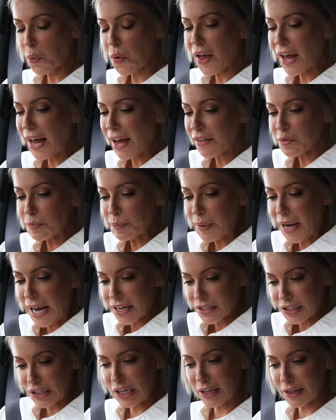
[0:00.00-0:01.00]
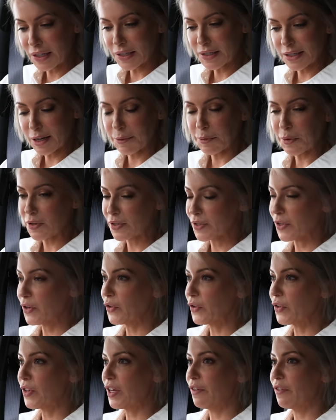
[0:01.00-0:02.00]
Well, I haven't bagged yet this summer,
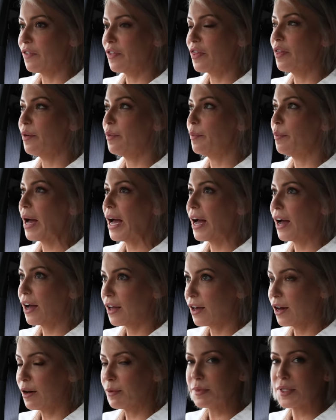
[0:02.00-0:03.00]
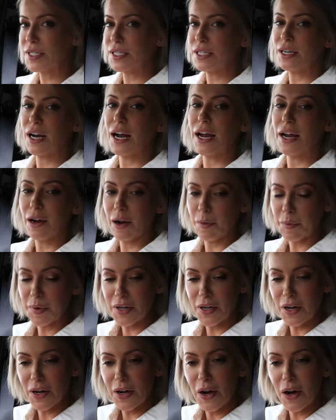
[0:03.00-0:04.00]
so if the bag comes tonight, I'm
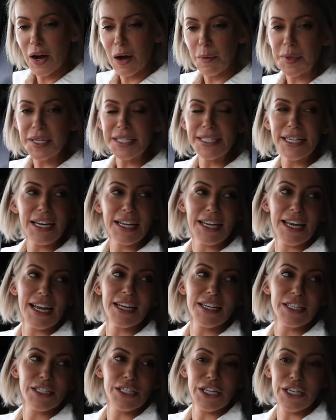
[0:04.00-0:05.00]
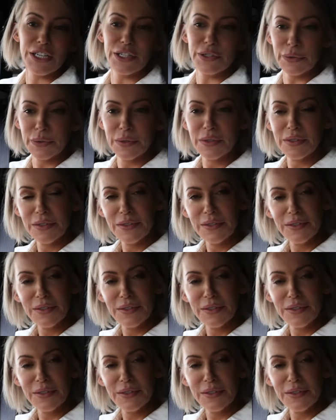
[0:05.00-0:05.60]
gonna I'm gonna dedicate it to you.